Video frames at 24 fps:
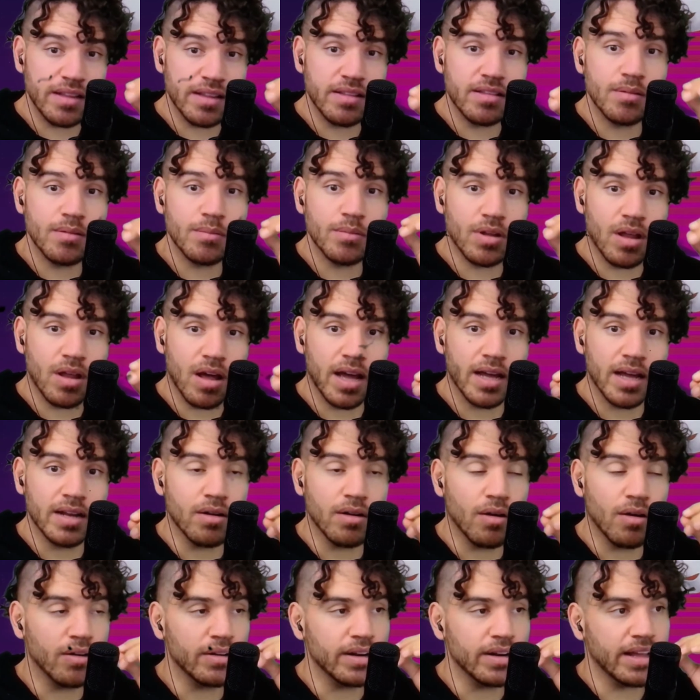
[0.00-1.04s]
some light
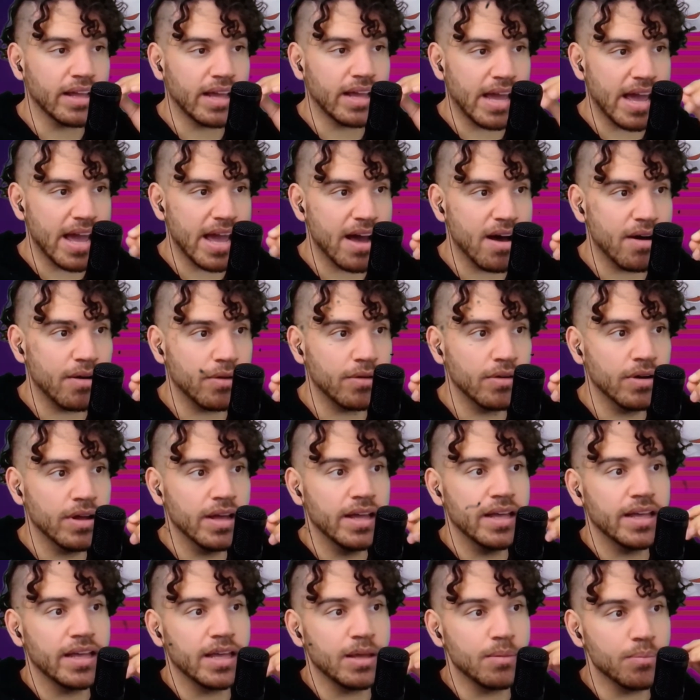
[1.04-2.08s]
on how
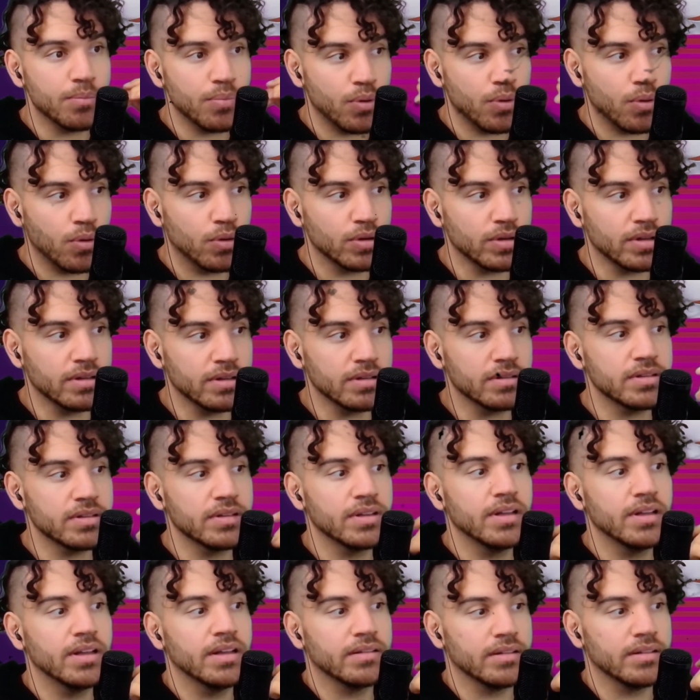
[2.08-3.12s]
important
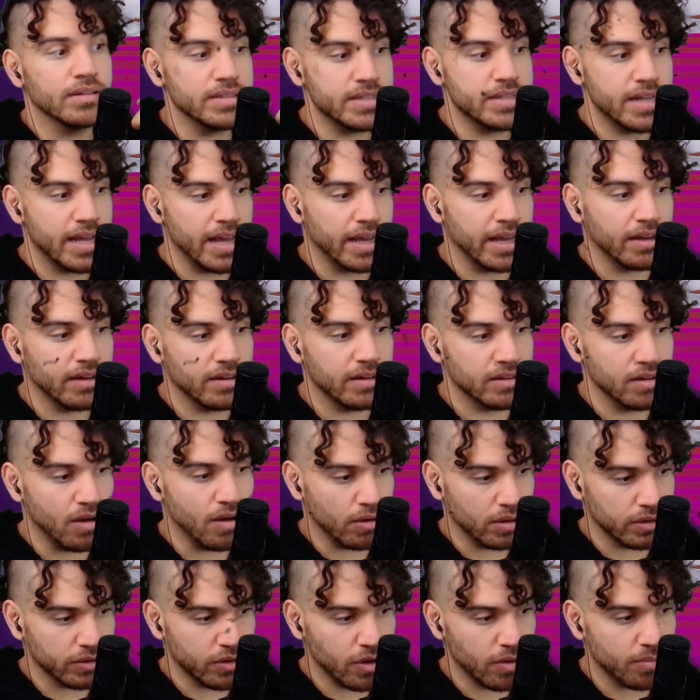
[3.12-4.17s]
the tech
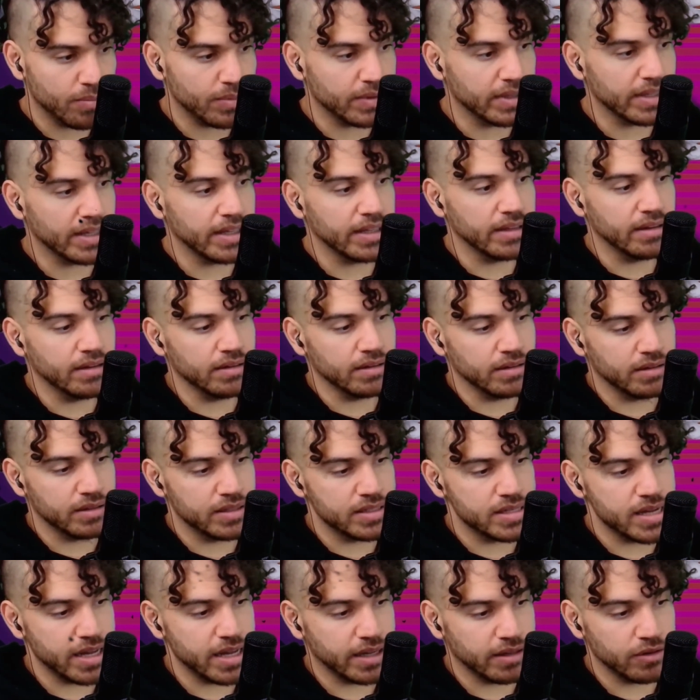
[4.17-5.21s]
oligopoly, the
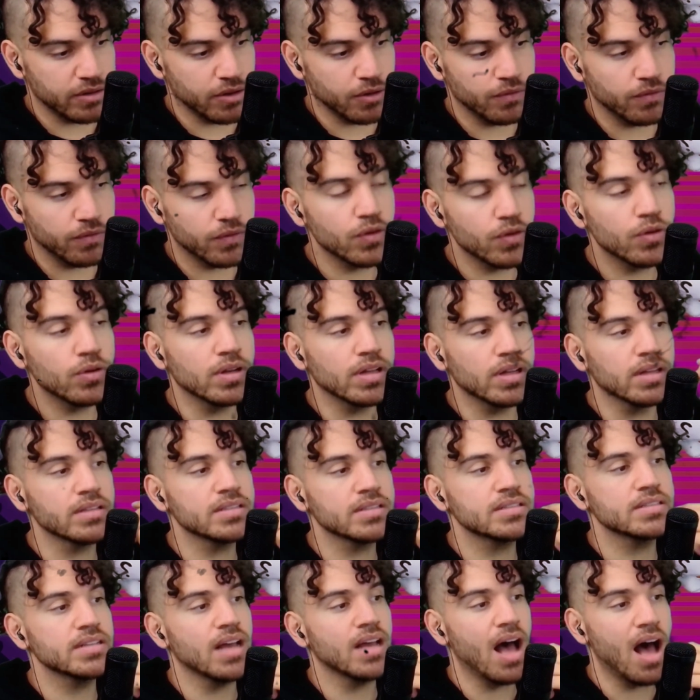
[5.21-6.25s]

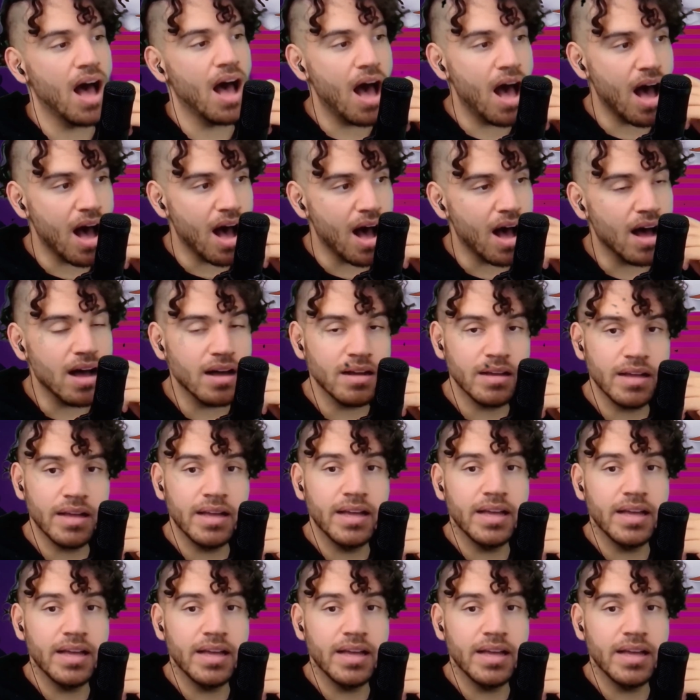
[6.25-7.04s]
techno-feudalists, are